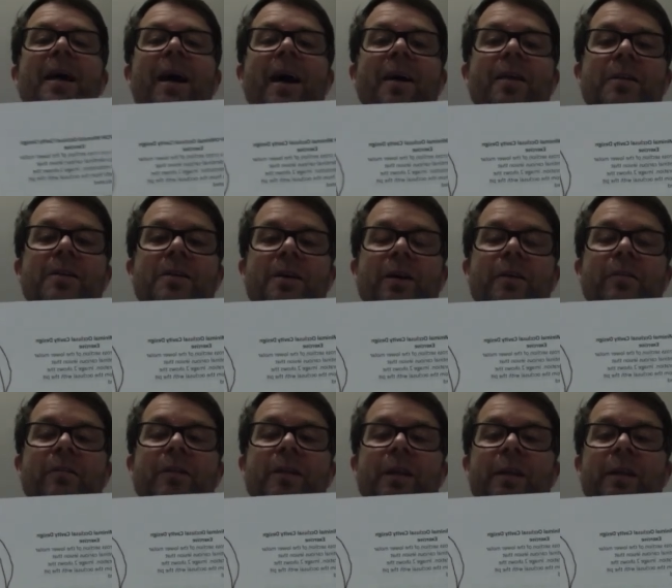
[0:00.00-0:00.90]
other side
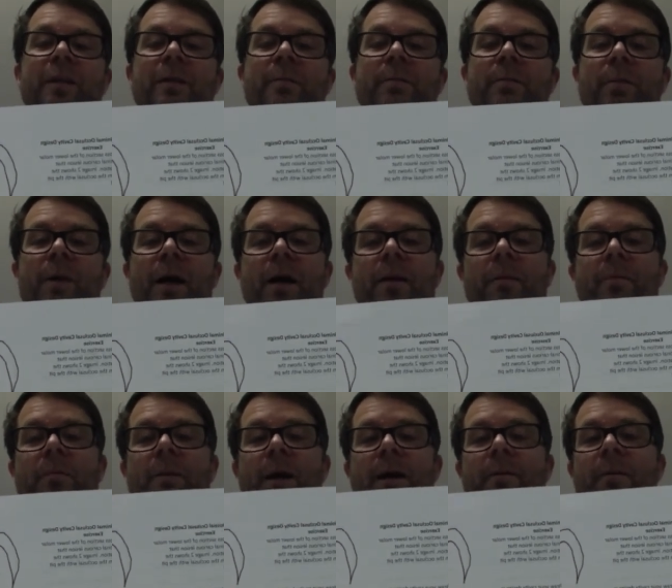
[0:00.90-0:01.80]
of the
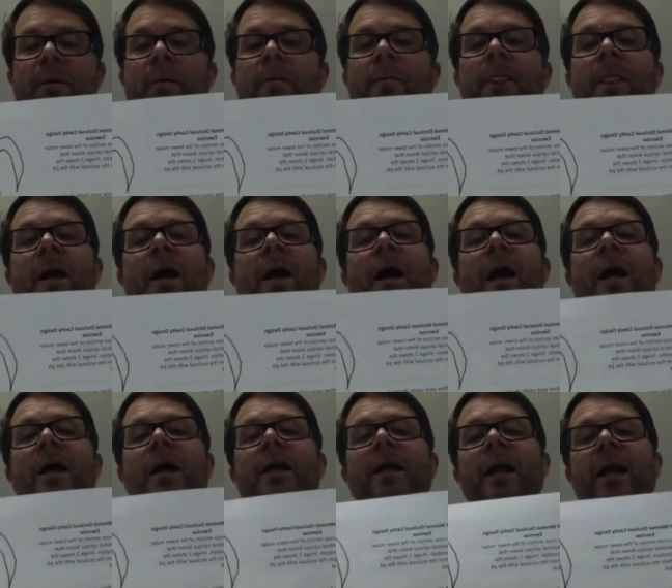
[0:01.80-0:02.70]
paper,
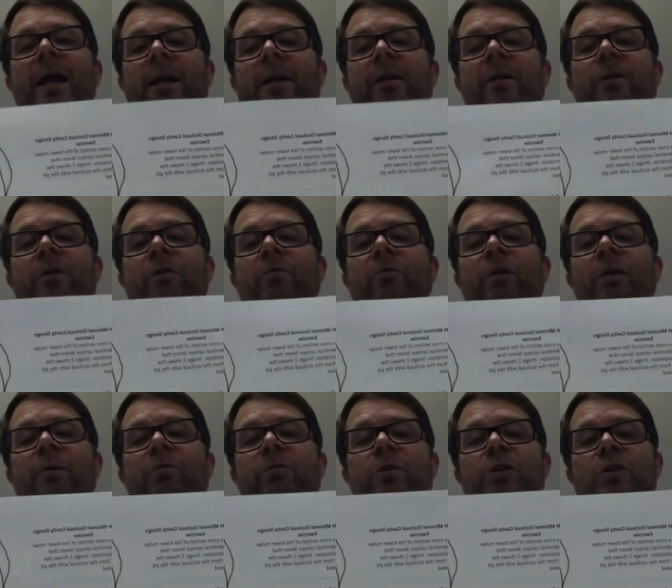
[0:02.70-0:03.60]
again
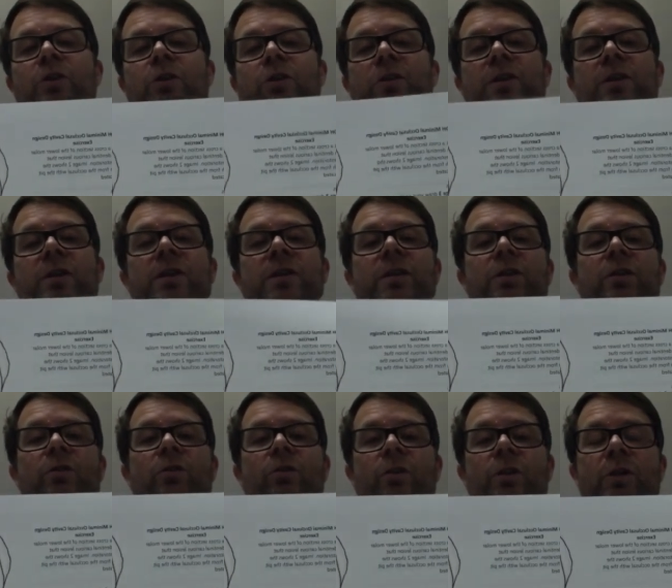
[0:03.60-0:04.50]
reproduce
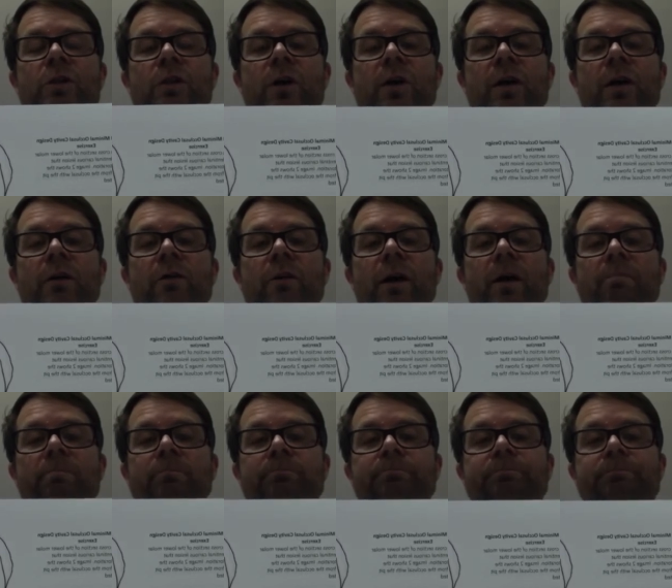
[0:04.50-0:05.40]
your diagram,